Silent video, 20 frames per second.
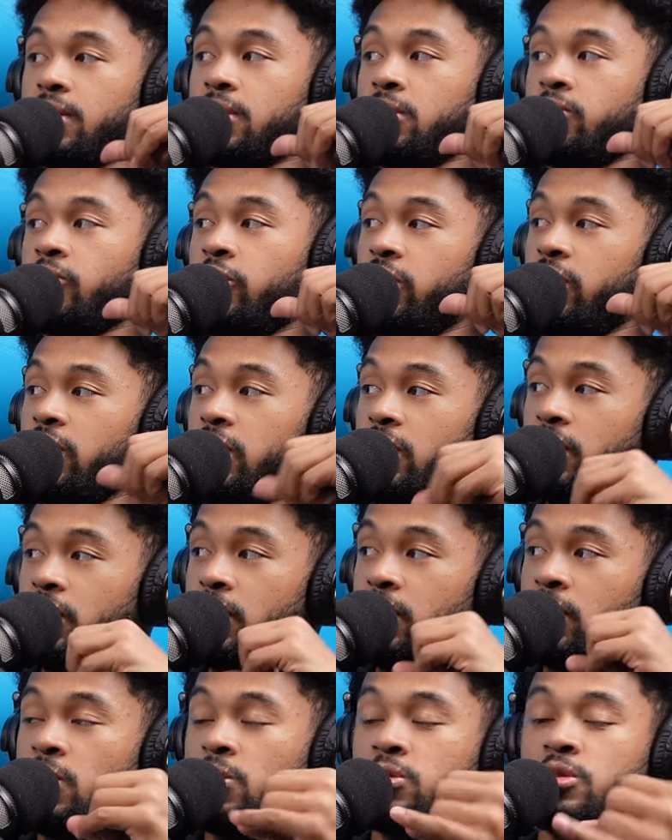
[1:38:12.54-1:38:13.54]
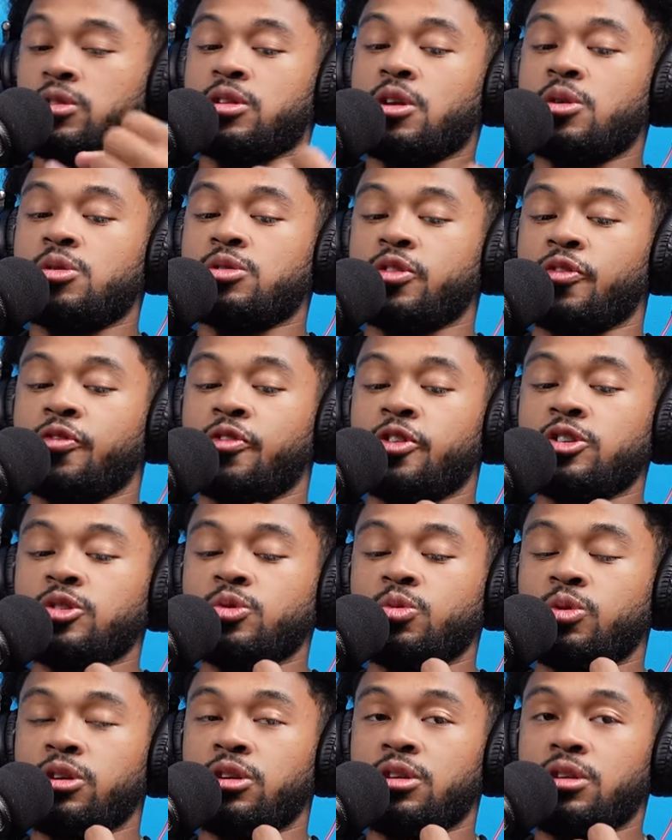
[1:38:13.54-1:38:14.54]
Really? There yeah. was there was the first
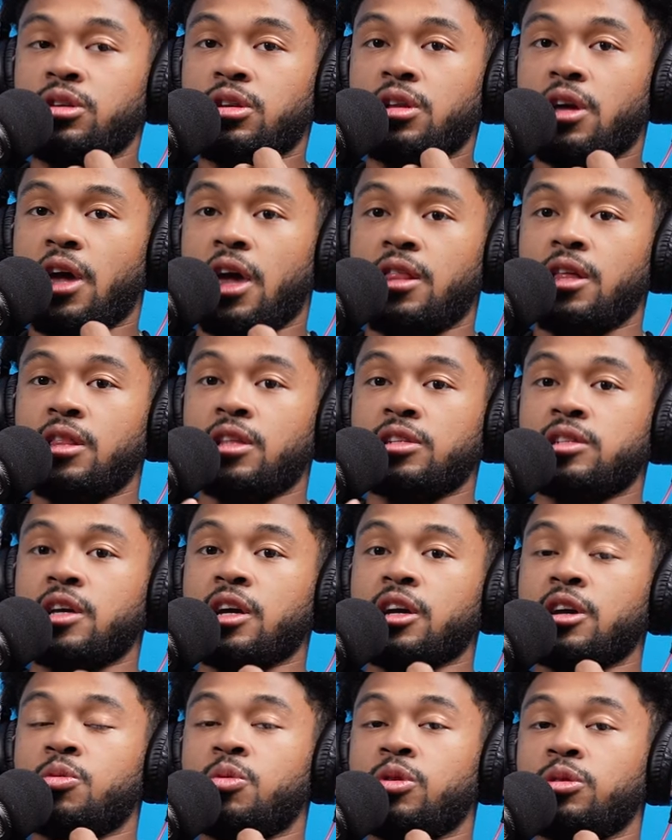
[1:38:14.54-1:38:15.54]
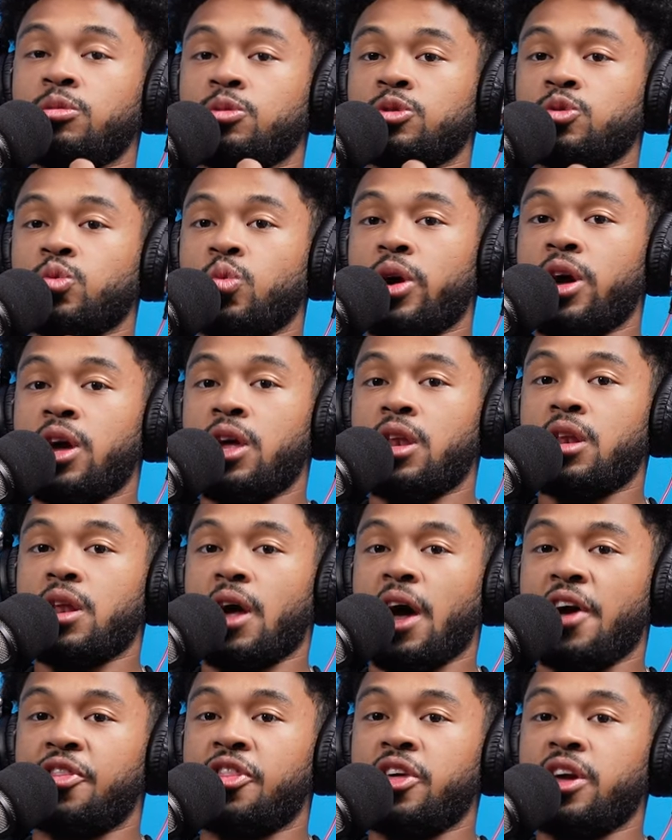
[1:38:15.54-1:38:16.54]
one, and then the second one was when
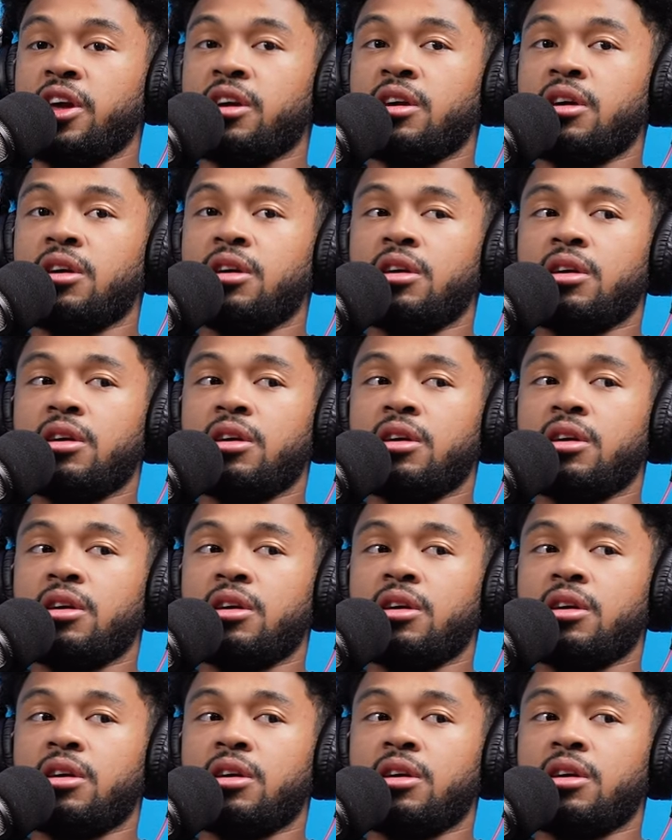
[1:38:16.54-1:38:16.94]
I think.